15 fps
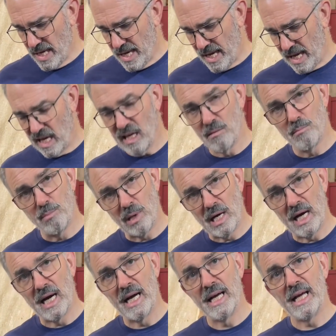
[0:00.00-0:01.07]
and
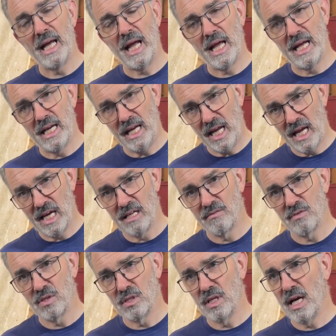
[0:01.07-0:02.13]
buy an anvil.